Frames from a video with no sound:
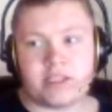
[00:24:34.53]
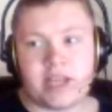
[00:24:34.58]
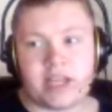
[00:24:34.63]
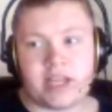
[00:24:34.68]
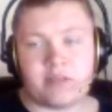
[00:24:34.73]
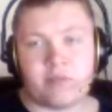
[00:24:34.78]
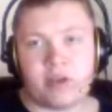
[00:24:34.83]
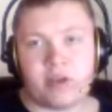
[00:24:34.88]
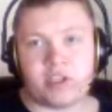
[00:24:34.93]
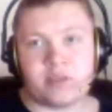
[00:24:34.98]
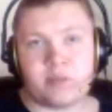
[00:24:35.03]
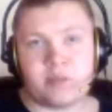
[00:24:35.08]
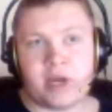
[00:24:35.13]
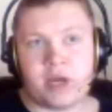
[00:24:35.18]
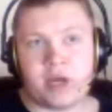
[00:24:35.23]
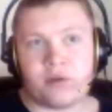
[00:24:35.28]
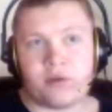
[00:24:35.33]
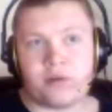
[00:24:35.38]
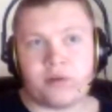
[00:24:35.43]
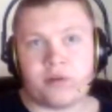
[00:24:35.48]
that much
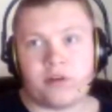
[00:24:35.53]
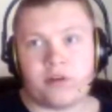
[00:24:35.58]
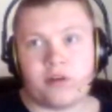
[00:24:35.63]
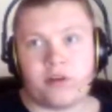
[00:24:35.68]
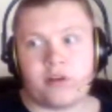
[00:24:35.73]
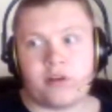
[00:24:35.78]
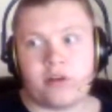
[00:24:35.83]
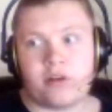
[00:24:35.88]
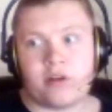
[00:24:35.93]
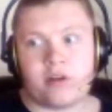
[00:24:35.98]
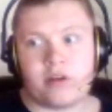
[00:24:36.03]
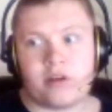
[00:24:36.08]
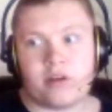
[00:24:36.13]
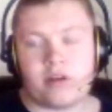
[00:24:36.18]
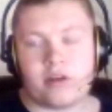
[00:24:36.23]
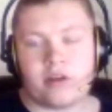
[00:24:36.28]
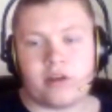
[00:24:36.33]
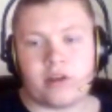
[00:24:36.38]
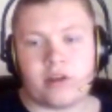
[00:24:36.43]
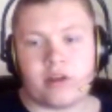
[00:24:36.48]
power,
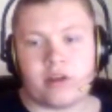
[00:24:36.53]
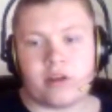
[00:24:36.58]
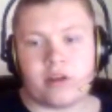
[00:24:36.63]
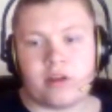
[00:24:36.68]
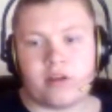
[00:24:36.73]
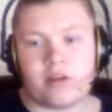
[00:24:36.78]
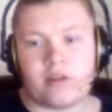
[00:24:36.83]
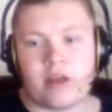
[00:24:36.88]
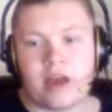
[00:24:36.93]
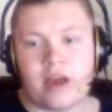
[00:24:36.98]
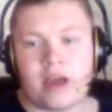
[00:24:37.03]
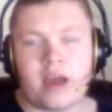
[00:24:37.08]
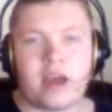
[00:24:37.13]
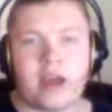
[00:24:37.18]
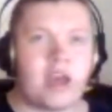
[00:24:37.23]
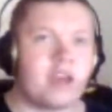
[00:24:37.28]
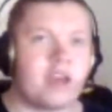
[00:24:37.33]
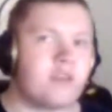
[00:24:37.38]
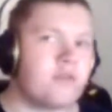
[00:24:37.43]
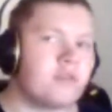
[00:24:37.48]

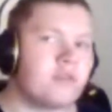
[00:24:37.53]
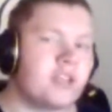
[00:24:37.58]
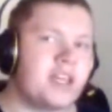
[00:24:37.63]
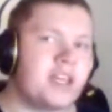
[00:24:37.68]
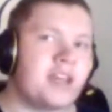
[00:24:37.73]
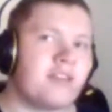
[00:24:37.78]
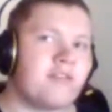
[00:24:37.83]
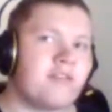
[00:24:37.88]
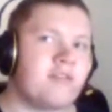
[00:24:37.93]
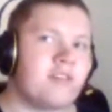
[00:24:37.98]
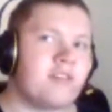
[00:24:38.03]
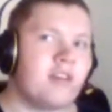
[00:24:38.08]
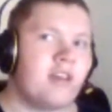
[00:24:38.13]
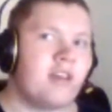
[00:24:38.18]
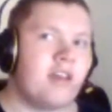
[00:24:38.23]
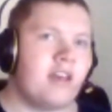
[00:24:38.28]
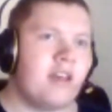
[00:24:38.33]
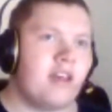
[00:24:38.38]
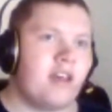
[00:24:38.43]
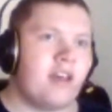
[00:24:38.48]
I don't think it's
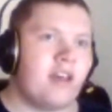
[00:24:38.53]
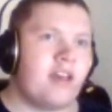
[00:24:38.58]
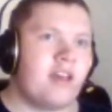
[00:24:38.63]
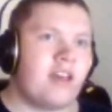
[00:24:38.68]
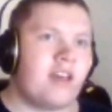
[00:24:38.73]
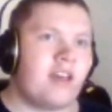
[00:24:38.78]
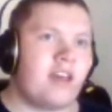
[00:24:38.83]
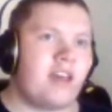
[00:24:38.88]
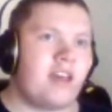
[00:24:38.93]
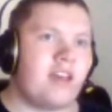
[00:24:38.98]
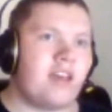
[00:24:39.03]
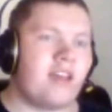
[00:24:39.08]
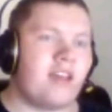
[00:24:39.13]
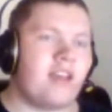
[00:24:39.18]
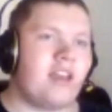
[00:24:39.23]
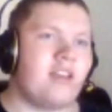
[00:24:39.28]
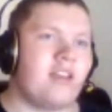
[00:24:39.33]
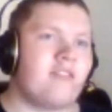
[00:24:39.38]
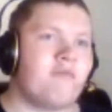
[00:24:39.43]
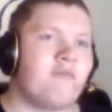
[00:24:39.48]

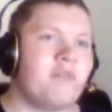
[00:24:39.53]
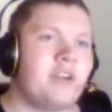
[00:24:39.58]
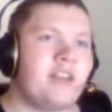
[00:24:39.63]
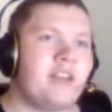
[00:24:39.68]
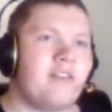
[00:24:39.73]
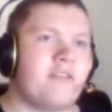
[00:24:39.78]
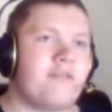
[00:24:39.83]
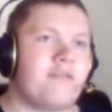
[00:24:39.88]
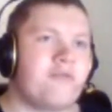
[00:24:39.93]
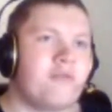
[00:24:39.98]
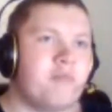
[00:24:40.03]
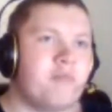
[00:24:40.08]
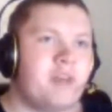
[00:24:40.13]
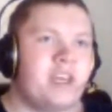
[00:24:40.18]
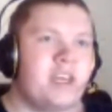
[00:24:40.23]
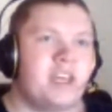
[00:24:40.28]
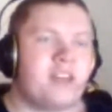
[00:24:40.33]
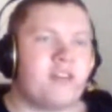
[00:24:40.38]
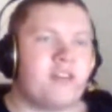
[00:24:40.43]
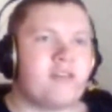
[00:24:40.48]
really, for
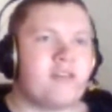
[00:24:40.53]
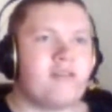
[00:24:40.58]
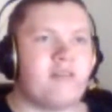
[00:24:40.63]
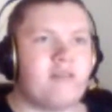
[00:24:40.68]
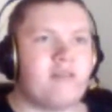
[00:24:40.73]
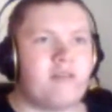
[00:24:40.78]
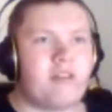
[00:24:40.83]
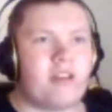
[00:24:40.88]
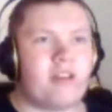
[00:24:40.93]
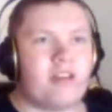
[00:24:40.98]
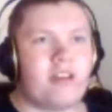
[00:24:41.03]
me, it doesn't